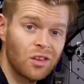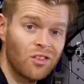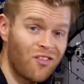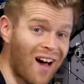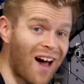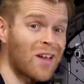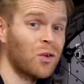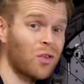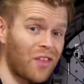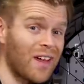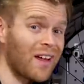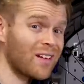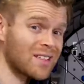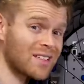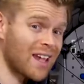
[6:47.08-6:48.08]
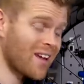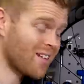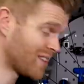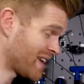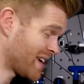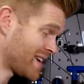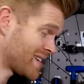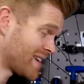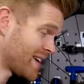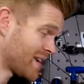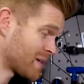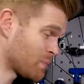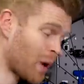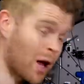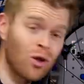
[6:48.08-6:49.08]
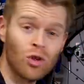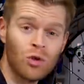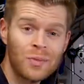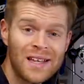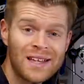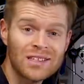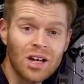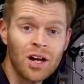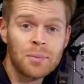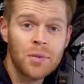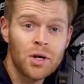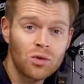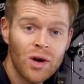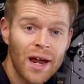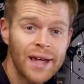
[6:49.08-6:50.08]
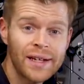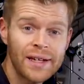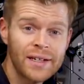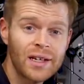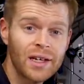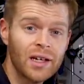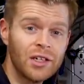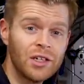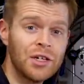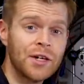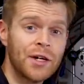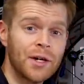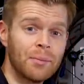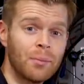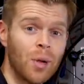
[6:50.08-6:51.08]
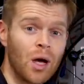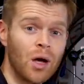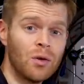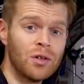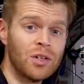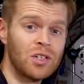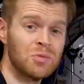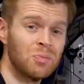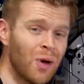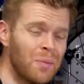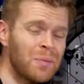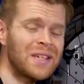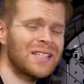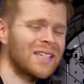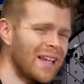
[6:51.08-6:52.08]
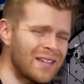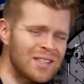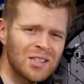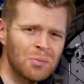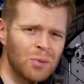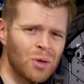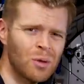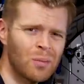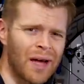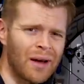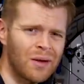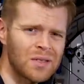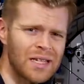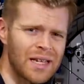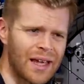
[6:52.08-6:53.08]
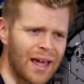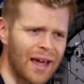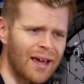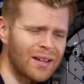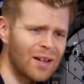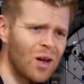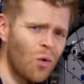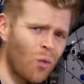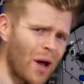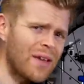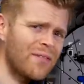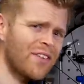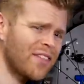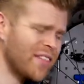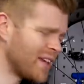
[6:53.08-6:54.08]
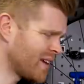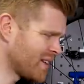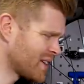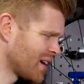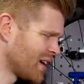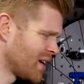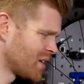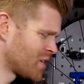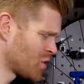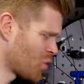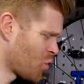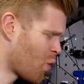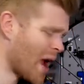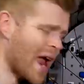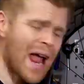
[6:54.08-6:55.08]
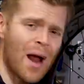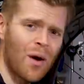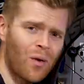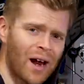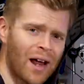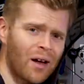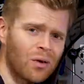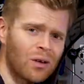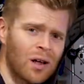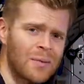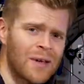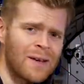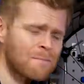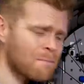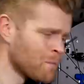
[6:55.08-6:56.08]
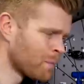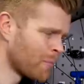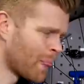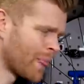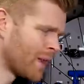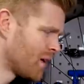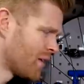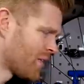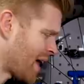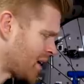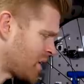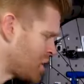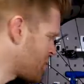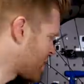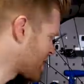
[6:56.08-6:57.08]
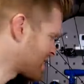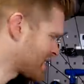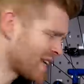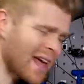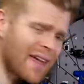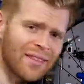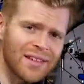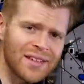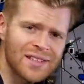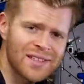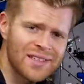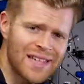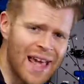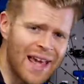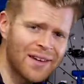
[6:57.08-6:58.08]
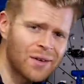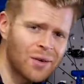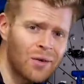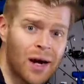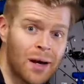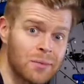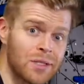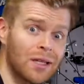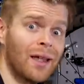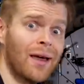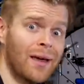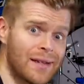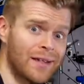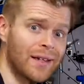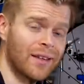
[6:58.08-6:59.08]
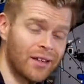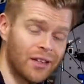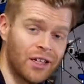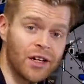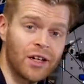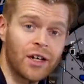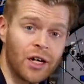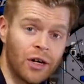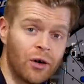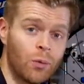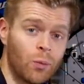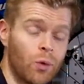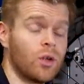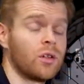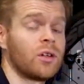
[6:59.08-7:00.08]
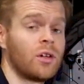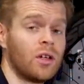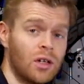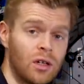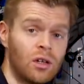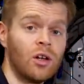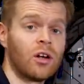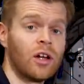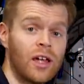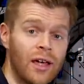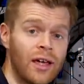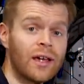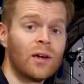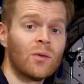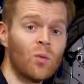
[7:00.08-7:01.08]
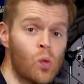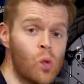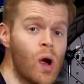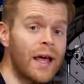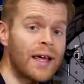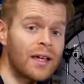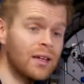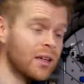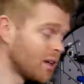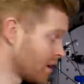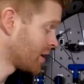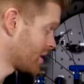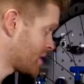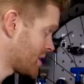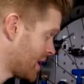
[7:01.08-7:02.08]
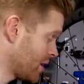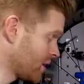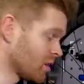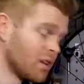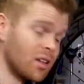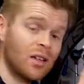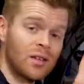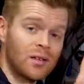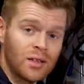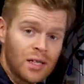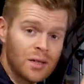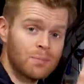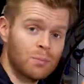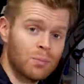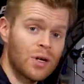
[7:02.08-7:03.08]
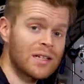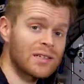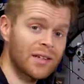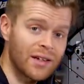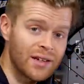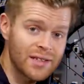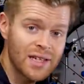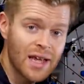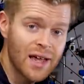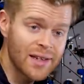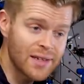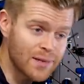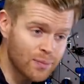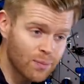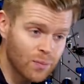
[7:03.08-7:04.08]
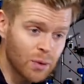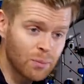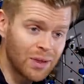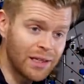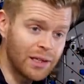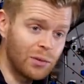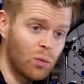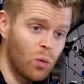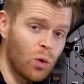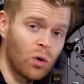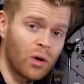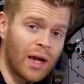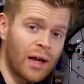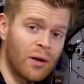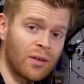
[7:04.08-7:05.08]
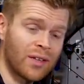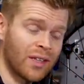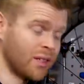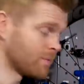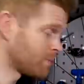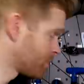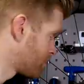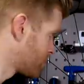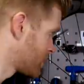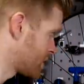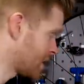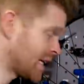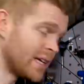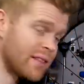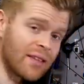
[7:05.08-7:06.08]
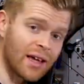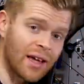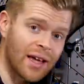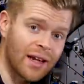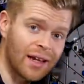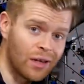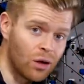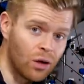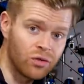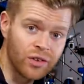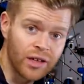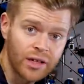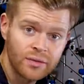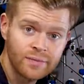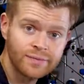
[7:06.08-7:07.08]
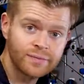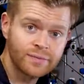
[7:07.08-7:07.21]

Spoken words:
final thing I'll say on this is, by all means, upgrade your components, but be sensible about it and wait for things to wear out. I mean, that new cassette that's 10 grams lighter than your current one, look, it can wait until your present cassette is completely worn out and the teeth are hanging off it.